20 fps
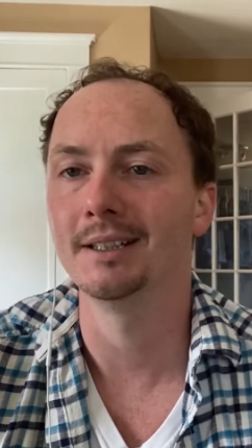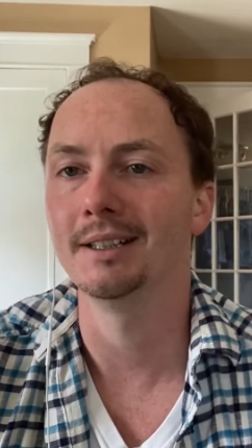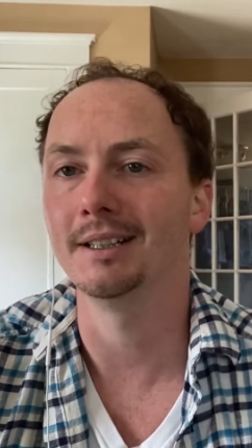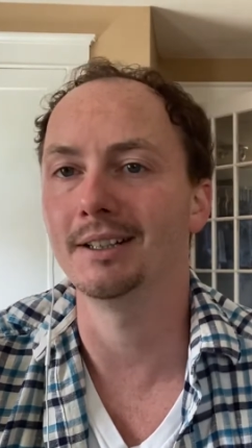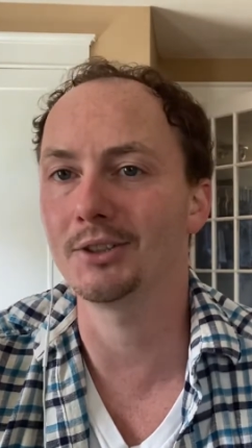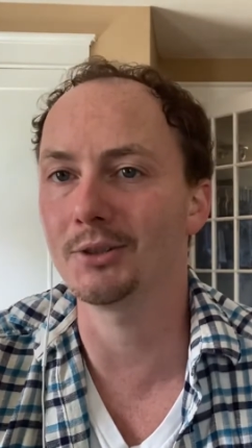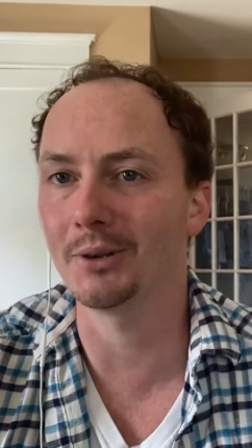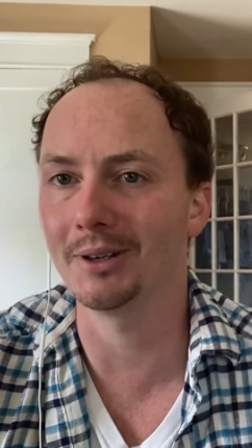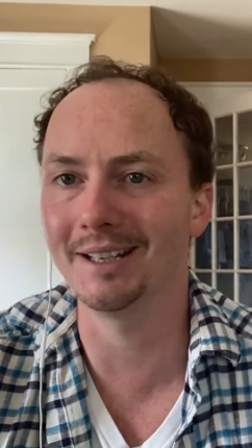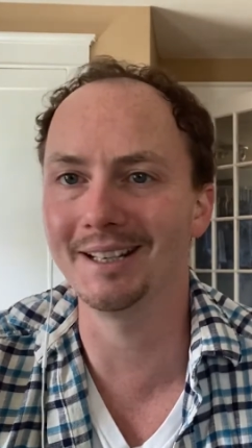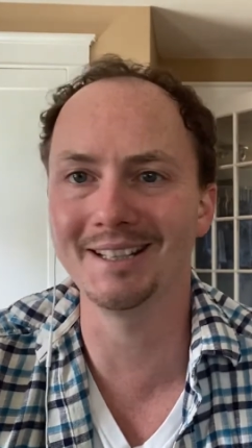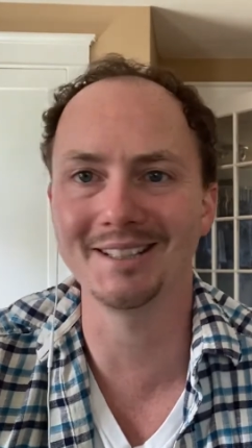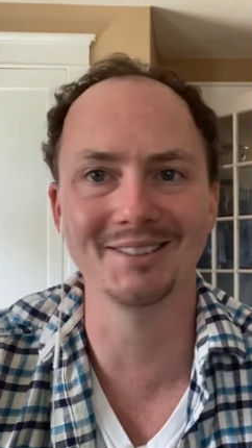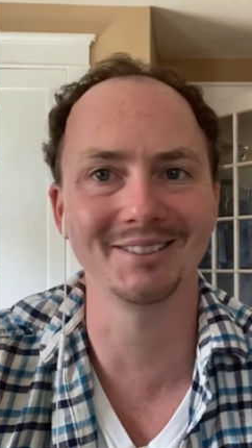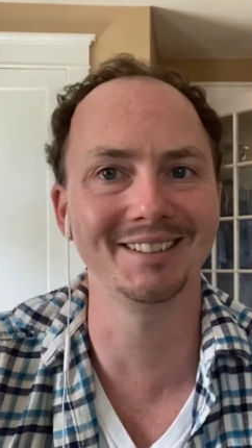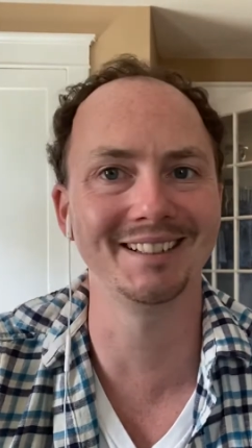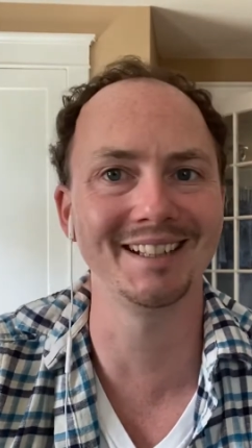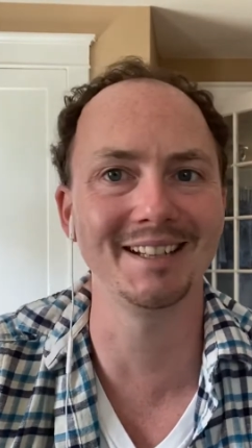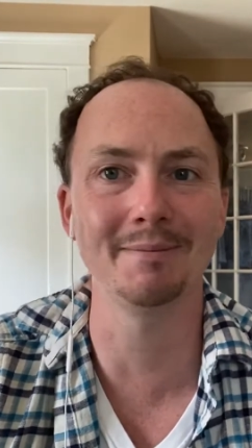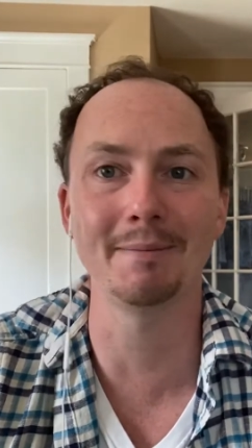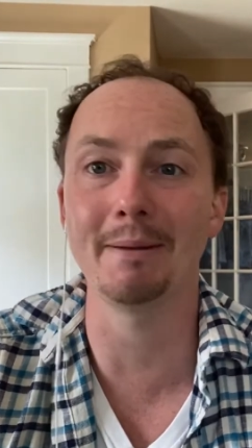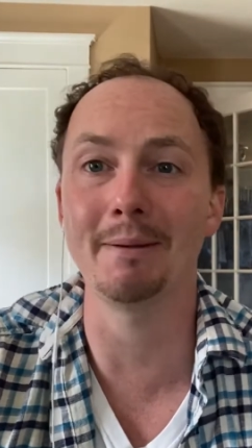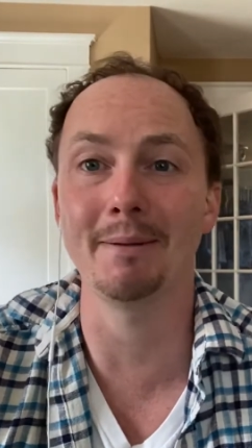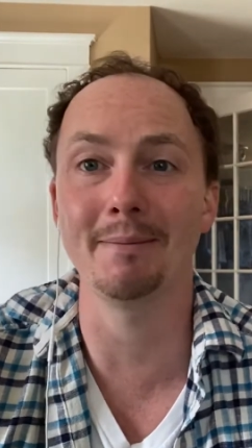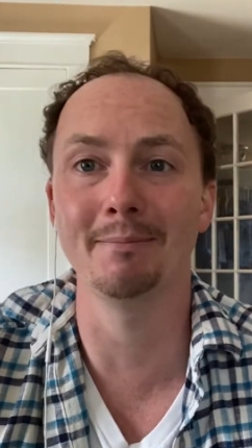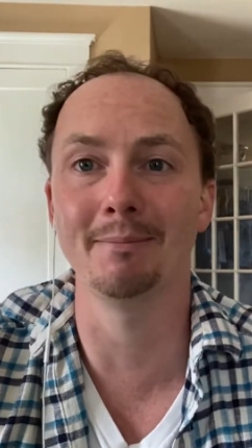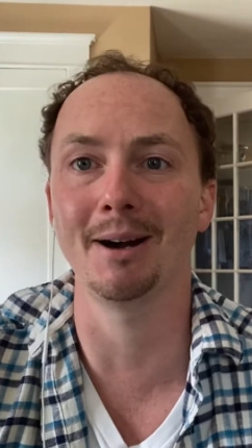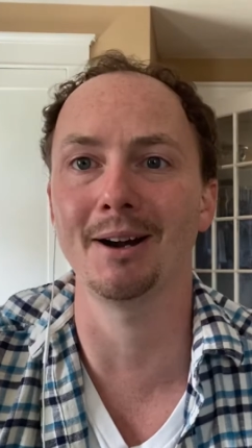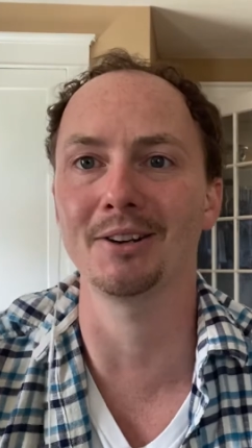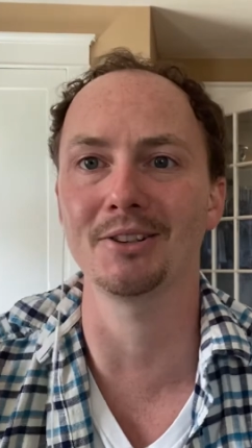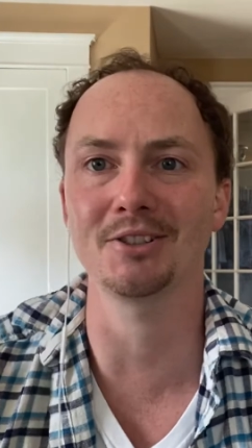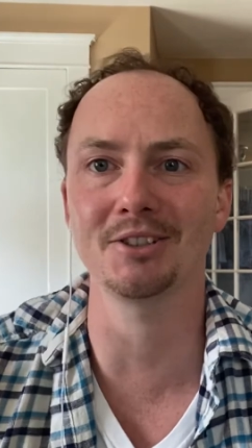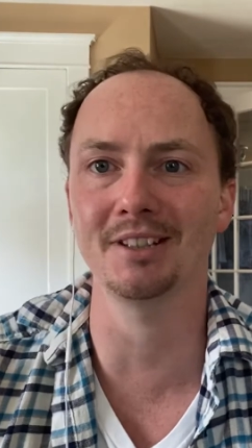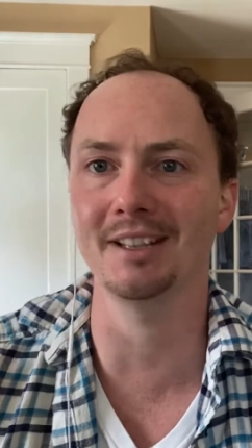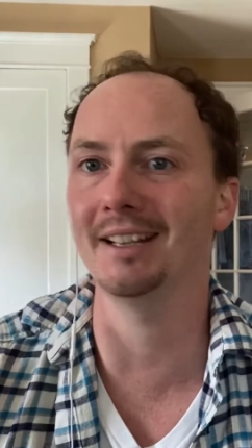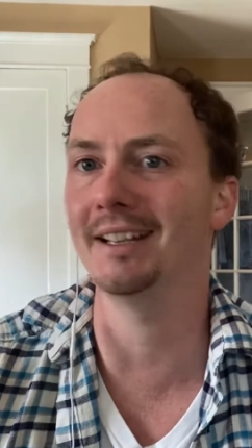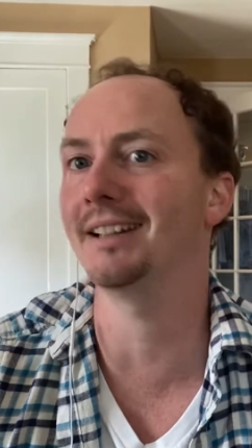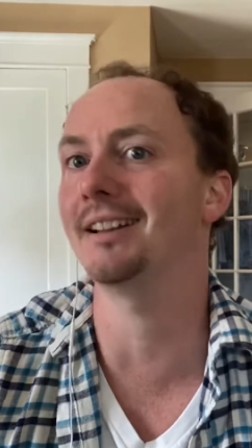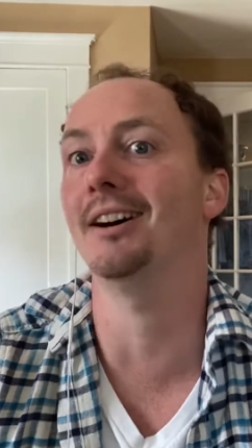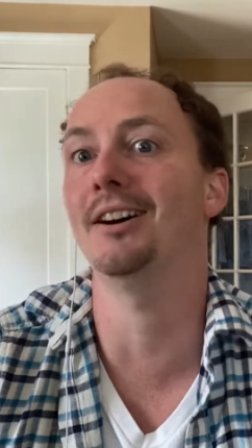2020, maybe March,
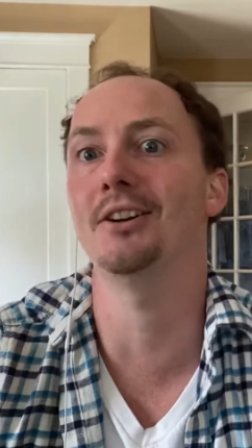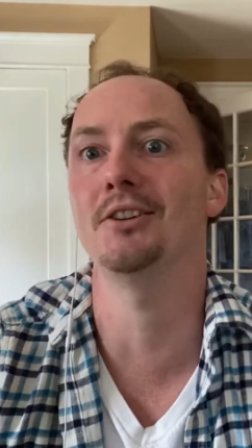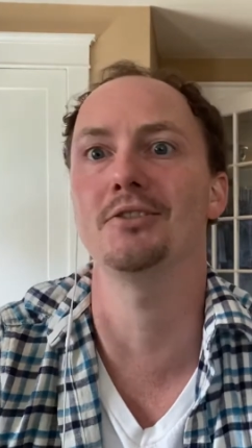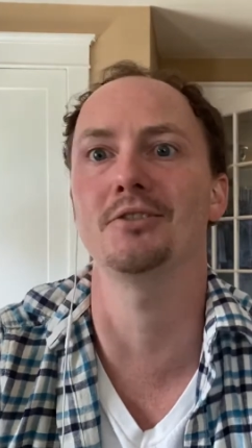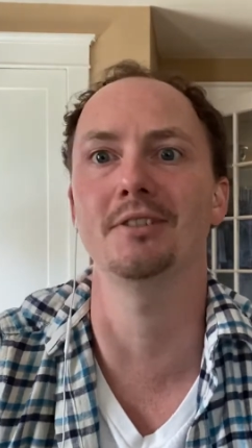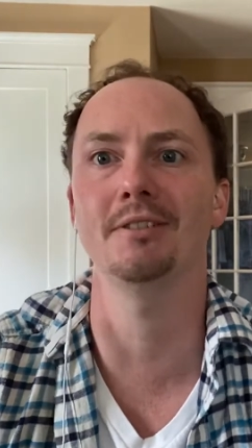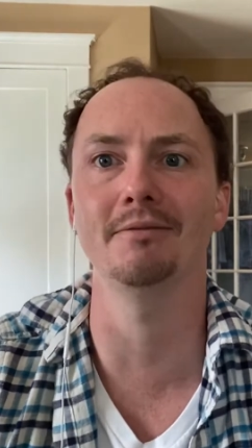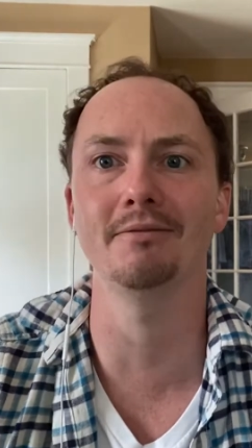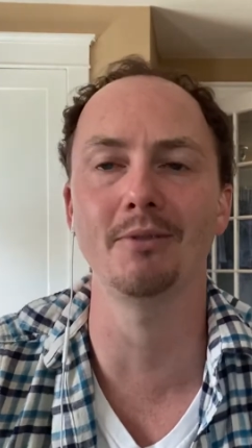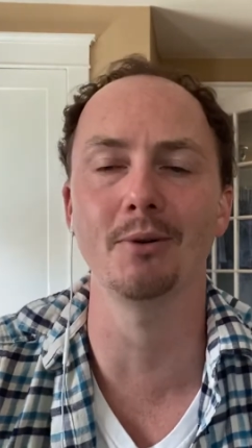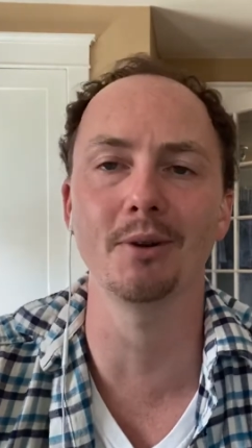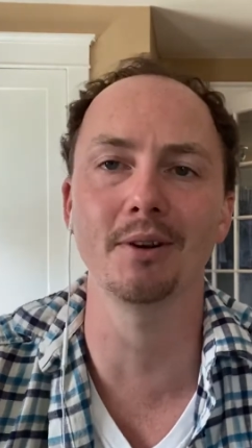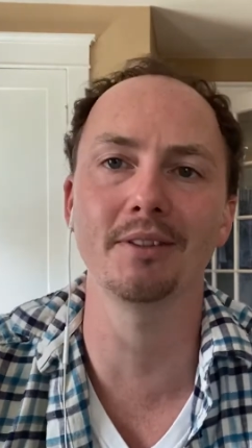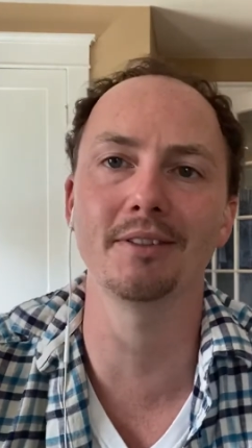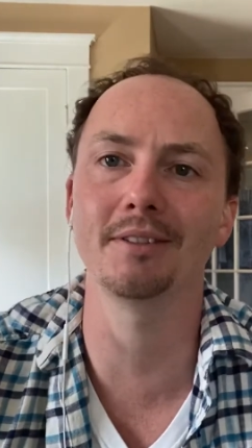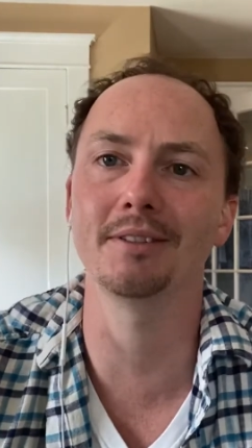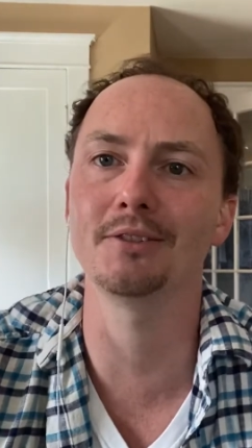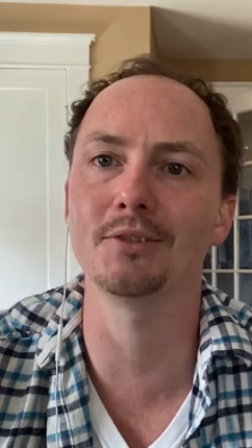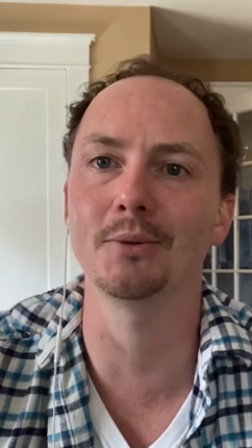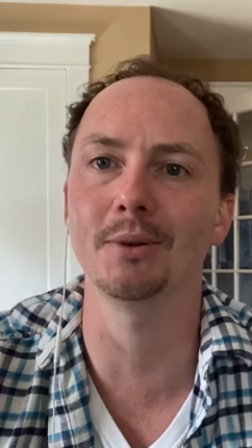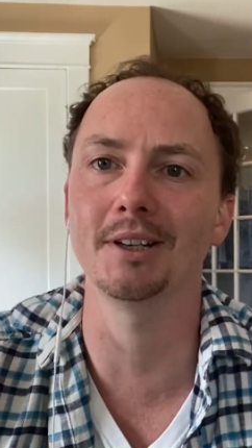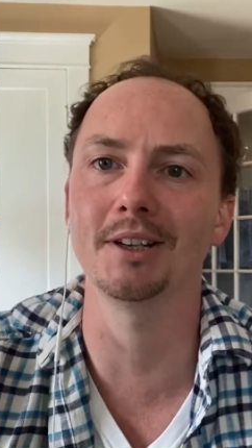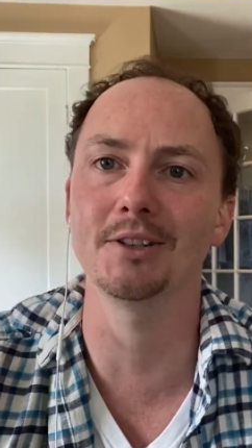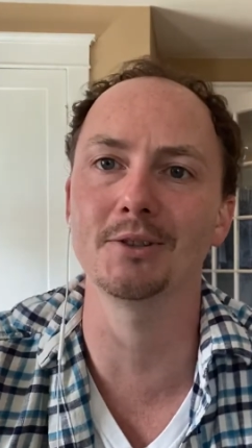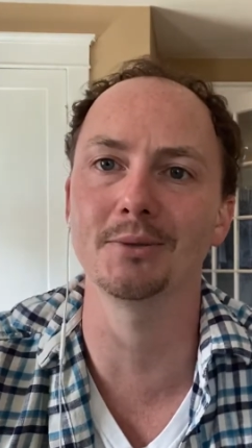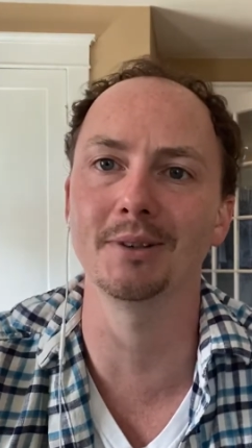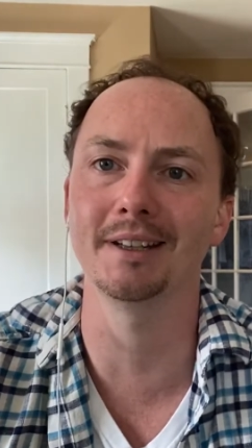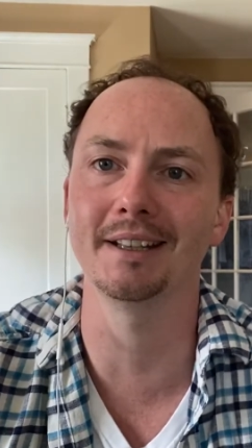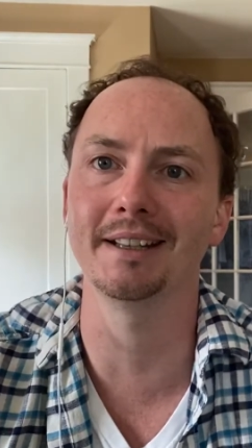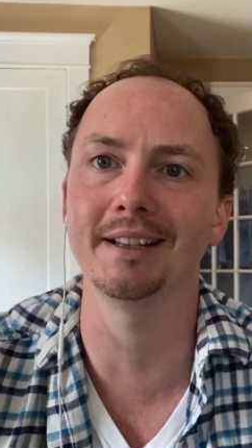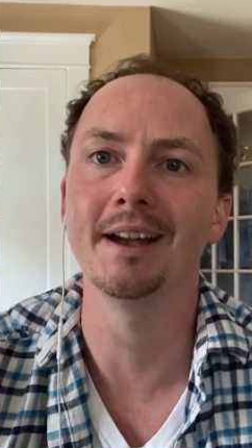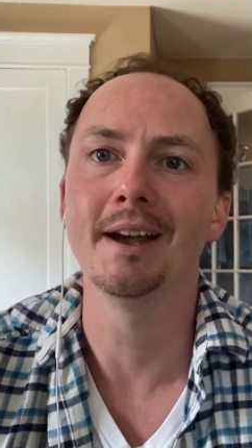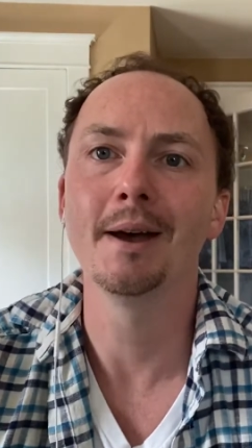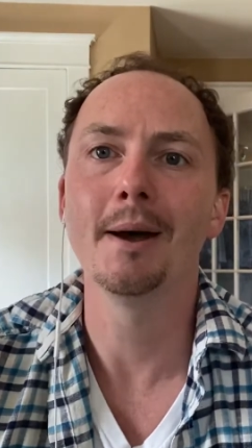like 104th, 2020.